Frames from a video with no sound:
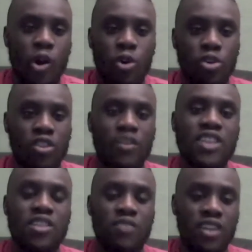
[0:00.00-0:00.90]
He's got the most clean
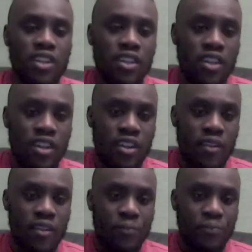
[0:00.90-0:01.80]
sheets in the league, yeah.
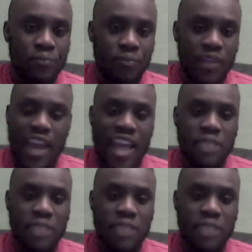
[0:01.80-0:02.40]
I think.